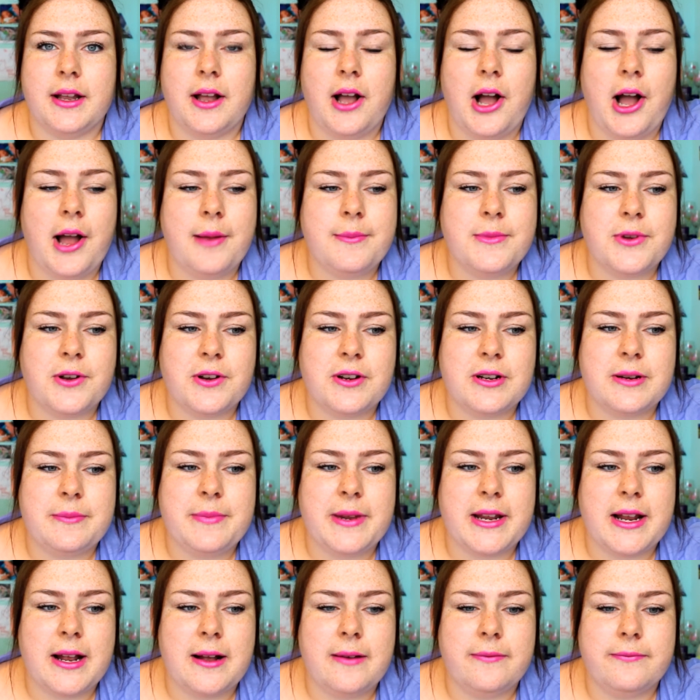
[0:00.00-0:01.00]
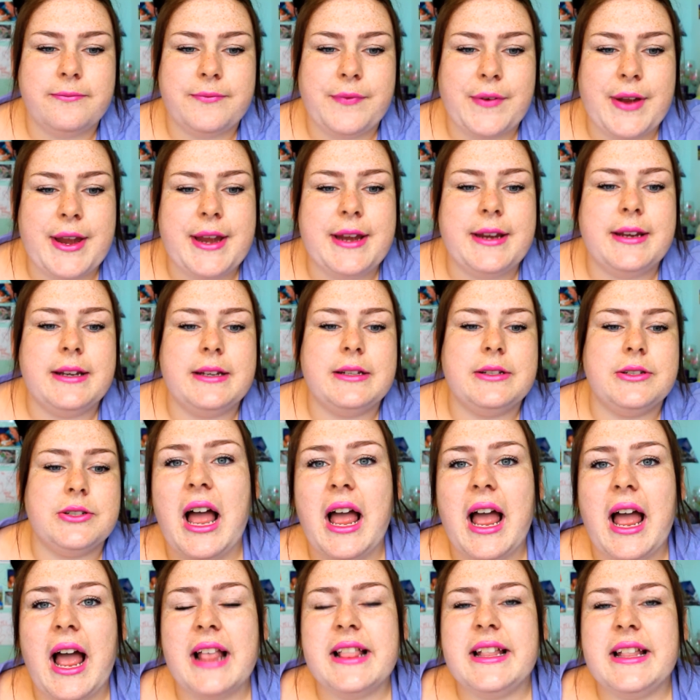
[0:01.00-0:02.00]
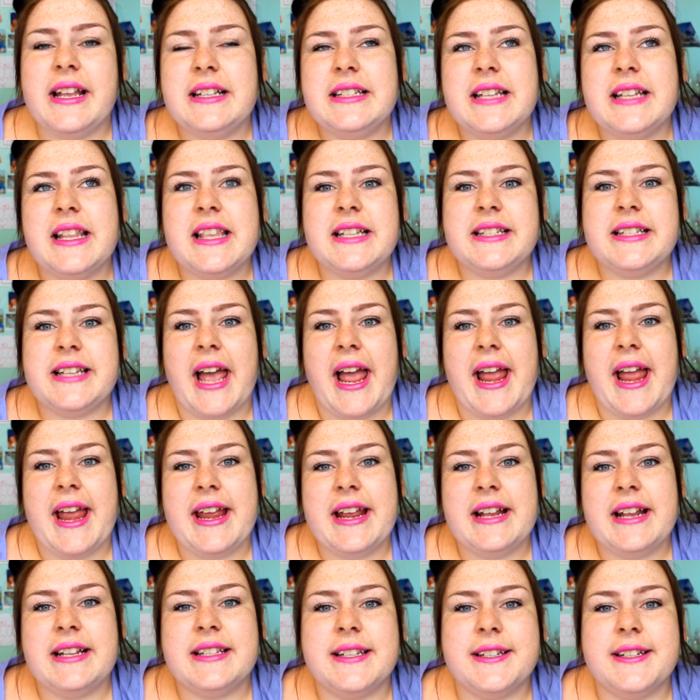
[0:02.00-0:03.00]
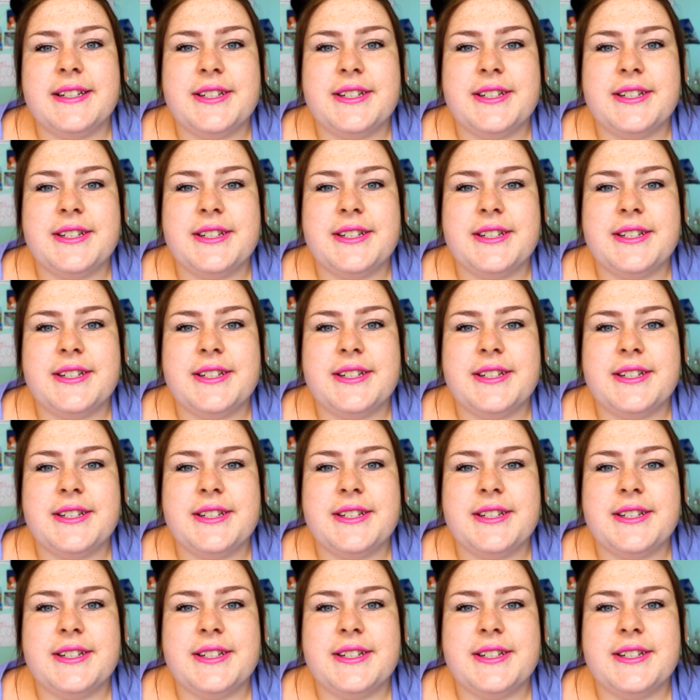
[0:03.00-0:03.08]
I'm not going to become vegan. At the end of the day, it's a